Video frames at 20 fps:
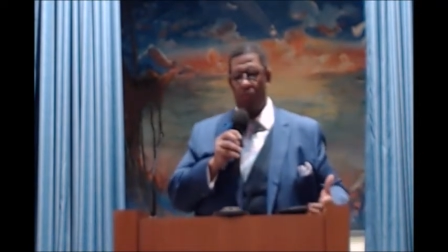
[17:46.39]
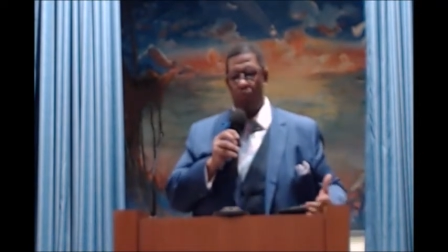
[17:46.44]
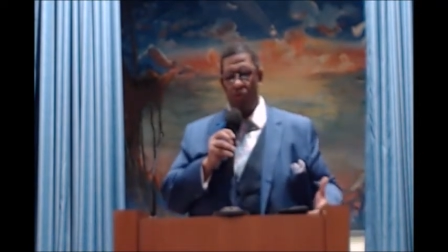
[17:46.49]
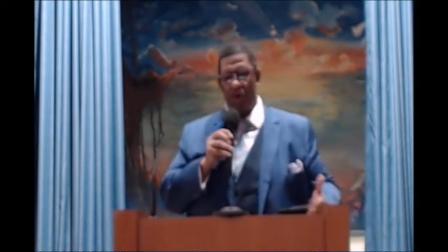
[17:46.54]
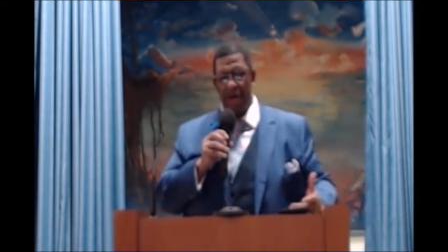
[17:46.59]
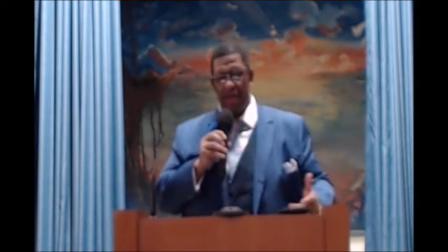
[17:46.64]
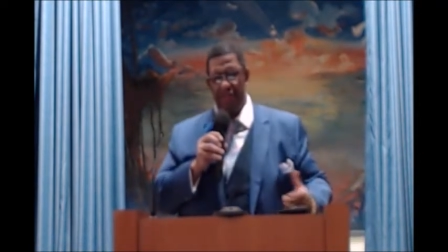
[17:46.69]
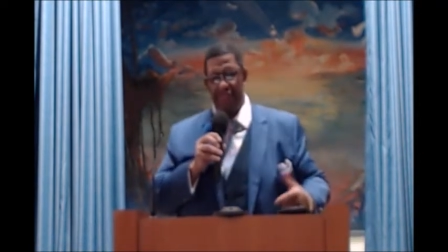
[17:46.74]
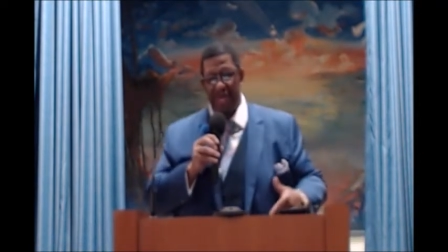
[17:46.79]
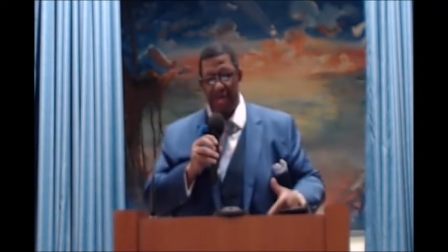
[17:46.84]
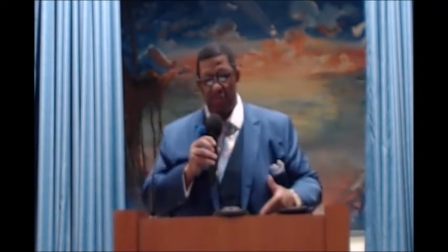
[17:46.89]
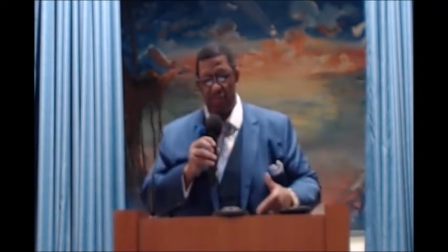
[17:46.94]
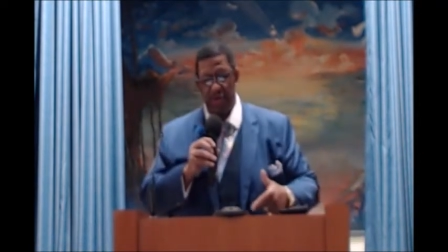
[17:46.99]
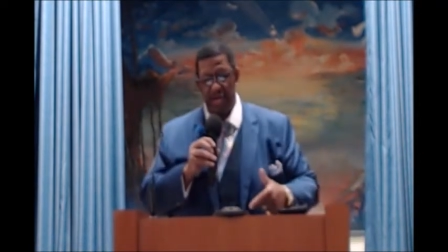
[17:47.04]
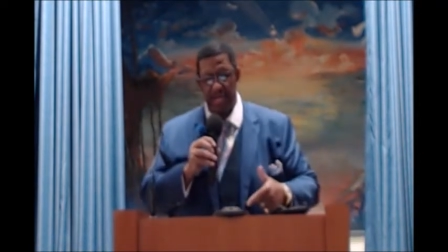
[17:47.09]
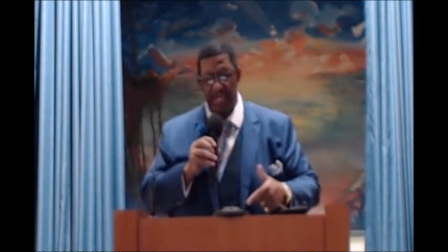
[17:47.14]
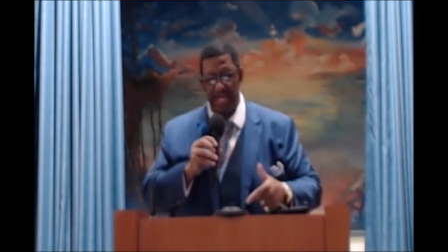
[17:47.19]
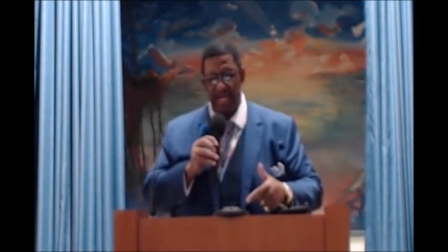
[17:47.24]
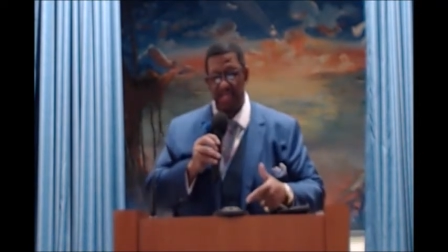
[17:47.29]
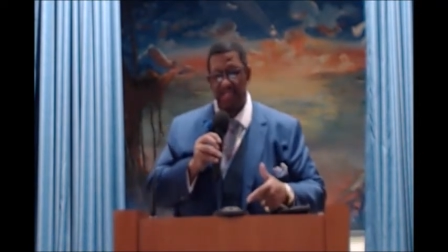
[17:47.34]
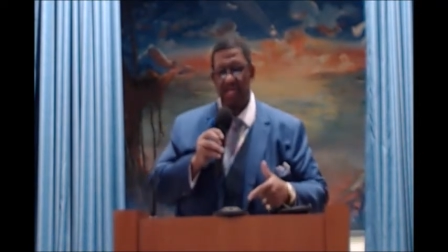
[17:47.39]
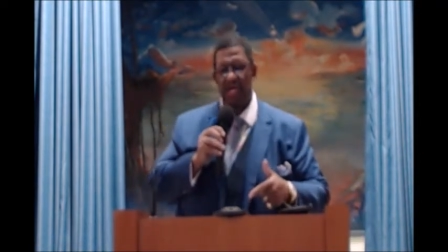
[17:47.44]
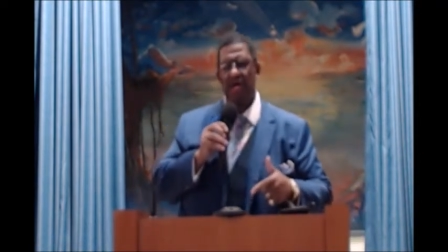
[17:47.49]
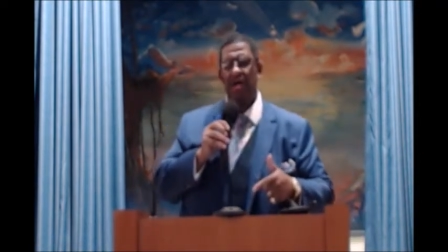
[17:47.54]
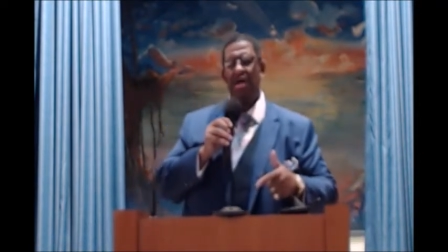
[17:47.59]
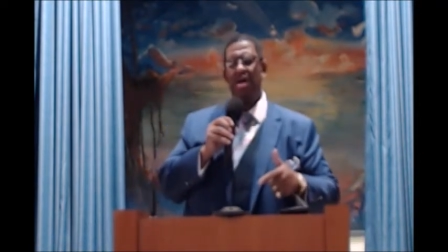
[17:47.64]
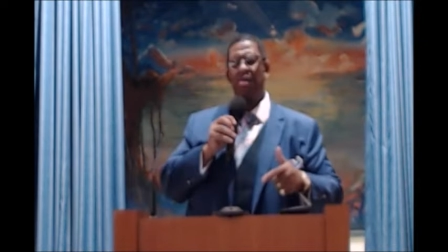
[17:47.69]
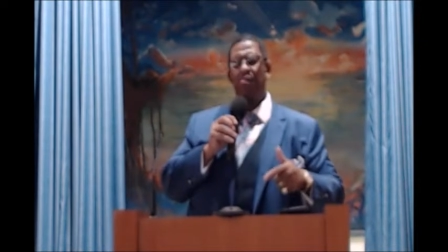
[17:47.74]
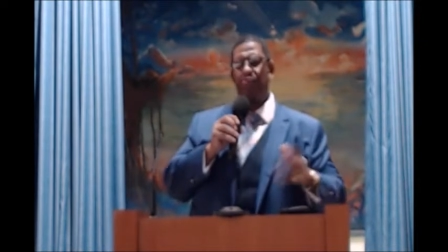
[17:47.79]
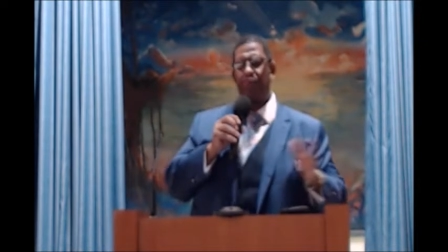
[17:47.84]
one that we need to
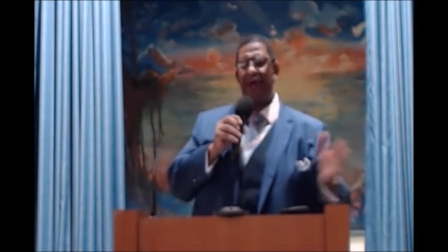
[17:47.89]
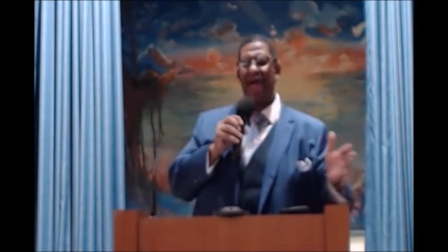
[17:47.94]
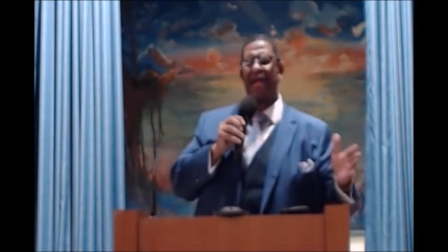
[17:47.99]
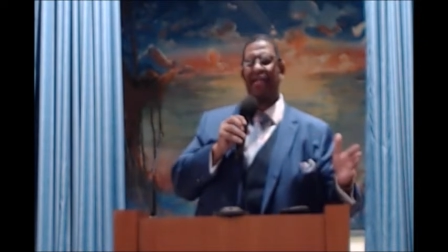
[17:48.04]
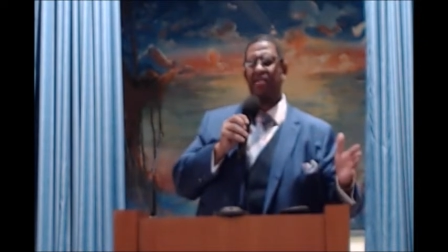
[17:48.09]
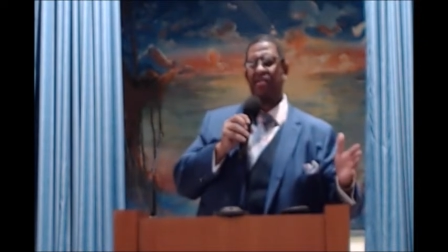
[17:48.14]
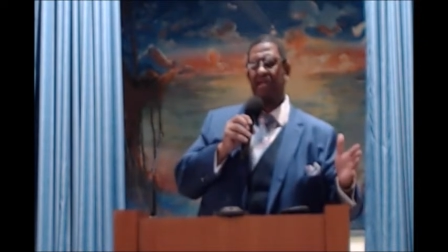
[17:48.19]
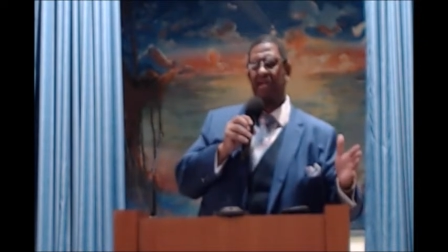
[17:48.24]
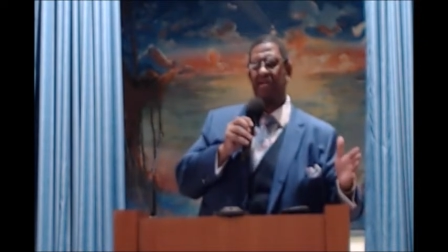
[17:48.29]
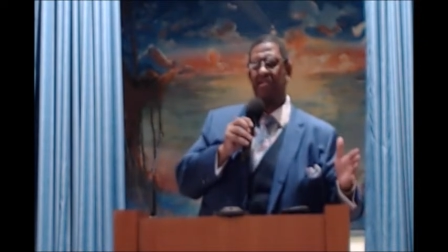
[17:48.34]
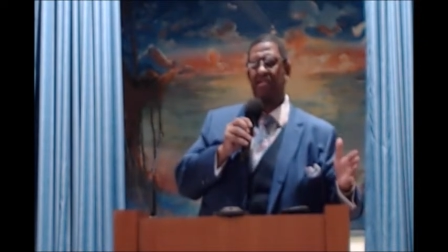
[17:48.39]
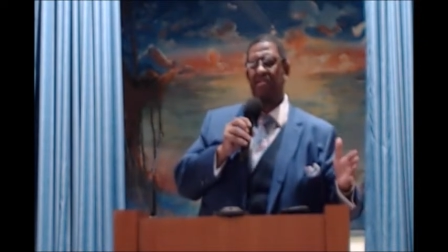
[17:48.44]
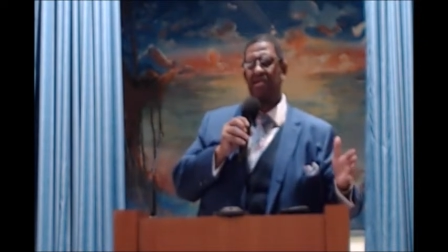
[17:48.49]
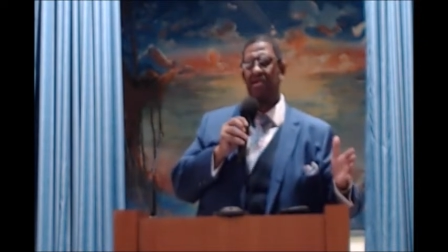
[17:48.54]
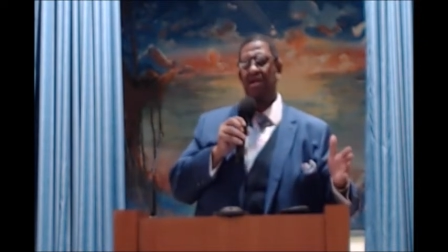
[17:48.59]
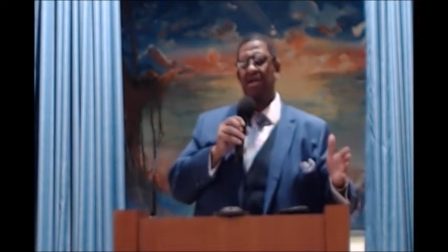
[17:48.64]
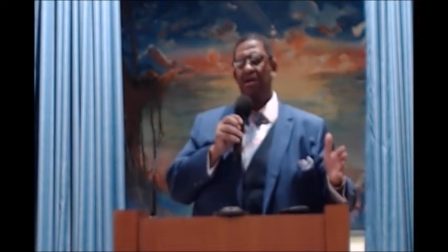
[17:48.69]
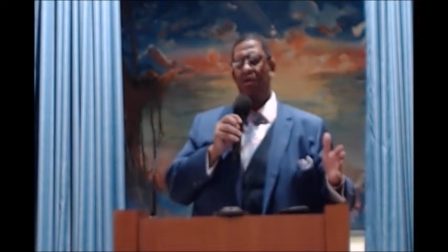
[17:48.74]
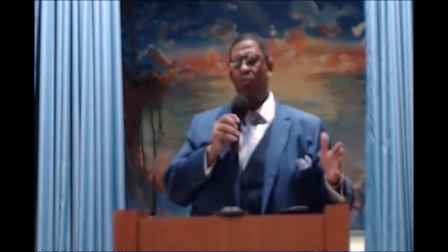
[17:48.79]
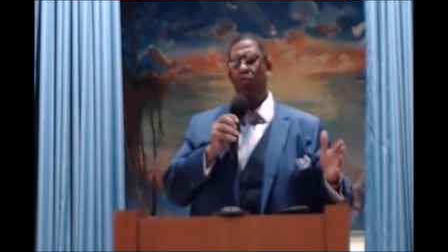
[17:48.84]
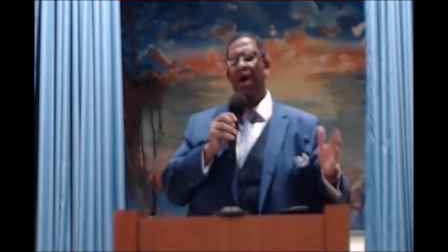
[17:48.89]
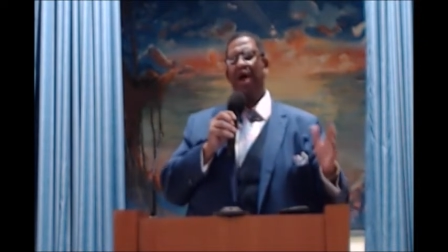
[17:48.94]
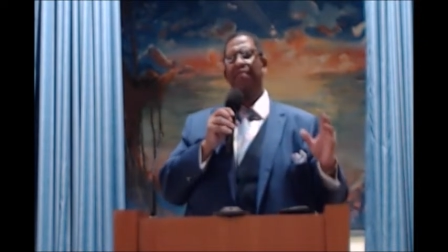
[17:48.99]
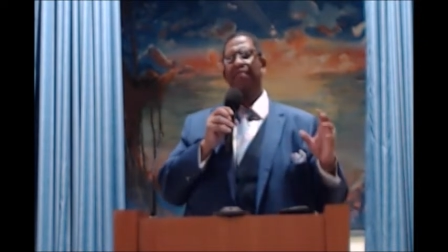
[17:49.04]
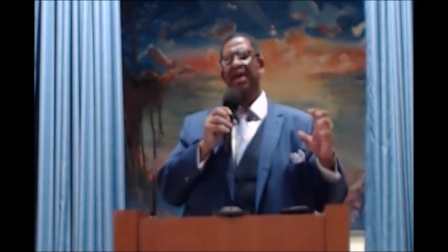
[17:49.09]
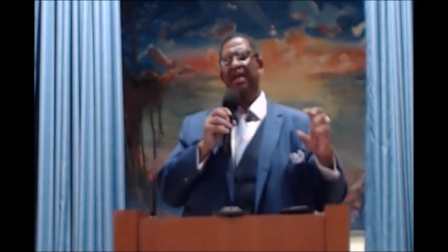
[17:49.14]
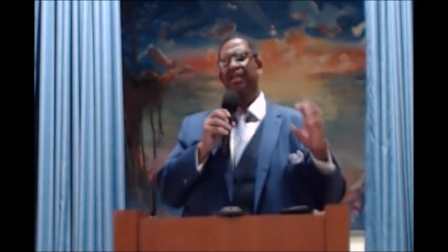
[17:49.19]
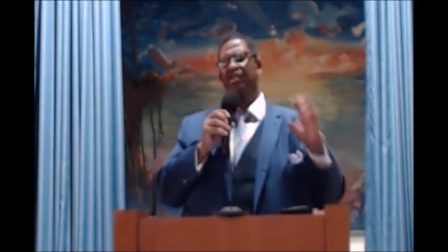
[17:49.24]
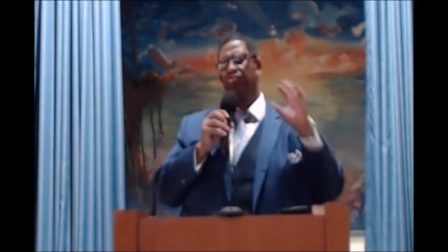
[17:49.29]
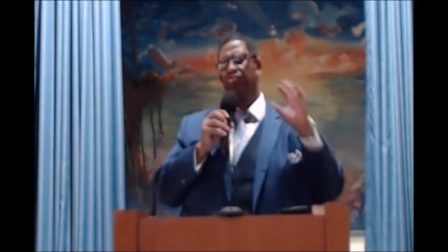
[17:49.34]
practice, one that is